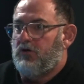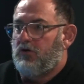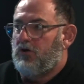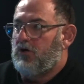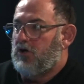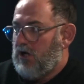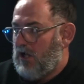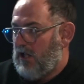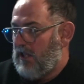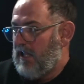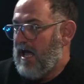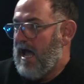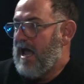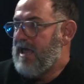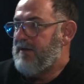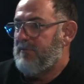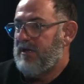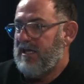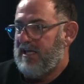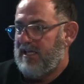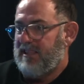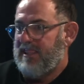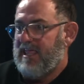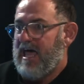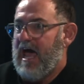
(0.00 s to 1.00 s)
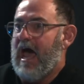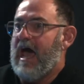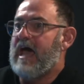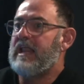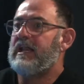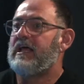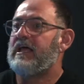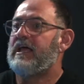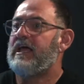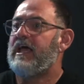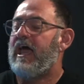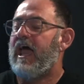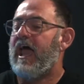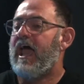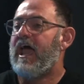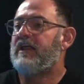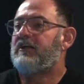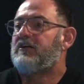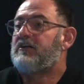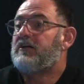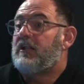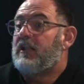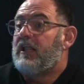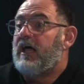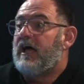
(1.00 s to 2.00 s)
claiming that,
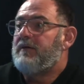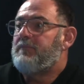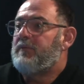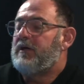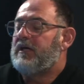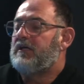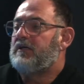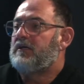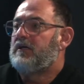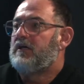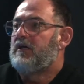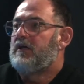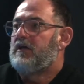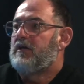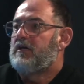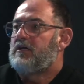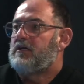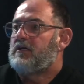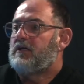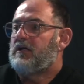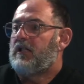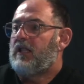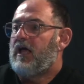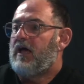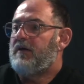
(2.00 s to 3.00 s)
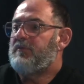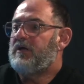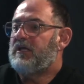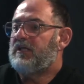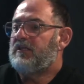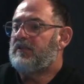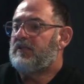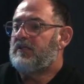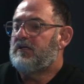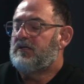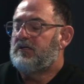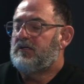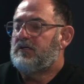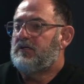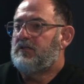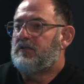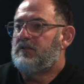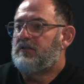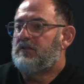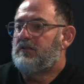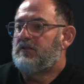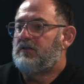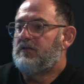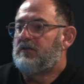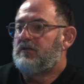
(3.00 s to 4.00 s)
and claiming claiming the,
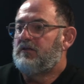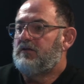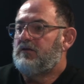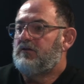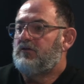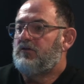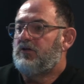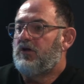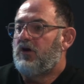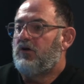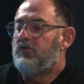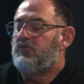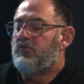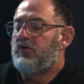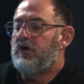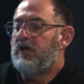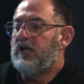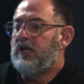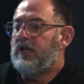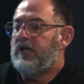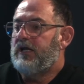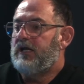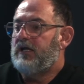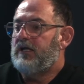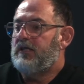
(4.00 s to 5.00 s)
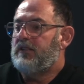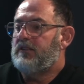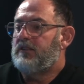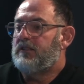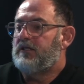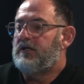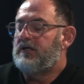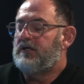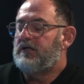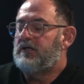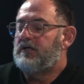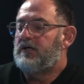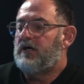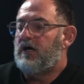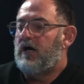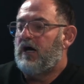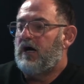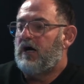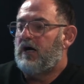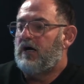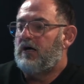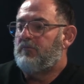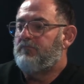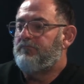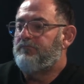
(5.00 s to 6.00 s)
you know, really the
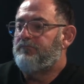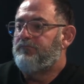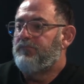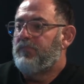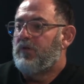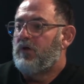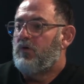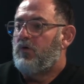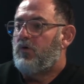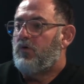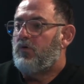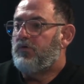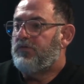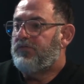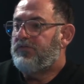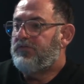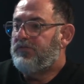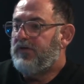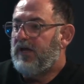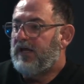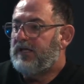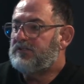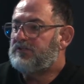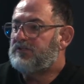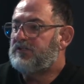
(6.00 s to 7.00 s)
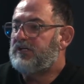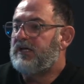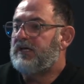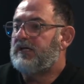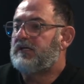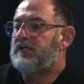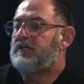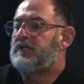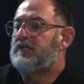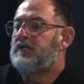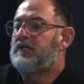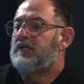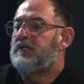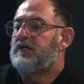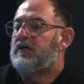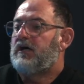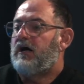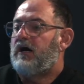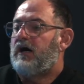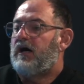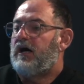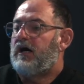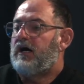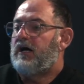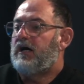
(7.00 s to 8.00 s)
um, authentic
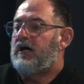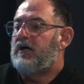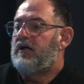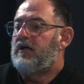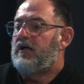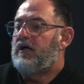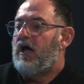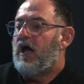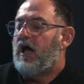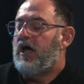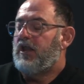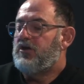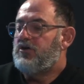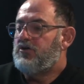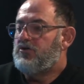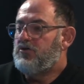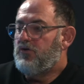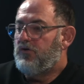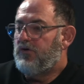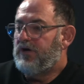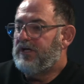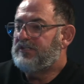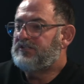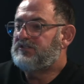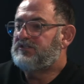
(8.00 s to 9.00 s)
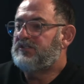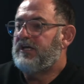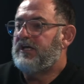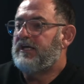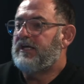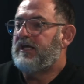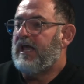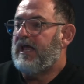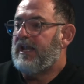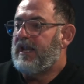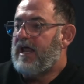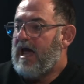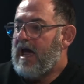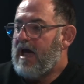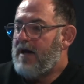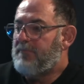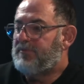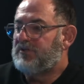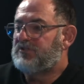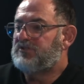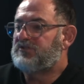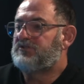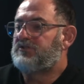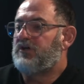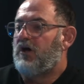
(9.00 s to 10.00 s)
uh, anointing and
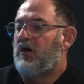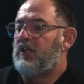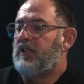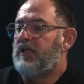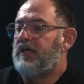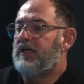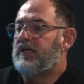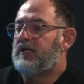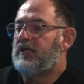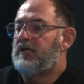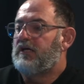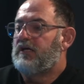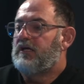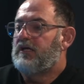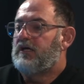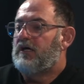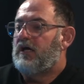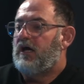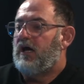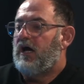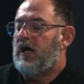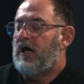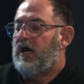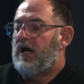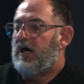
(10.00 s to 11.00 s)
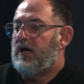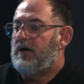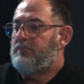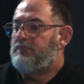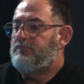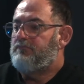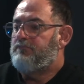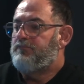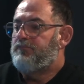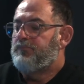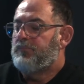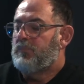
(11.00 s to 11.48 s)
apostolic um,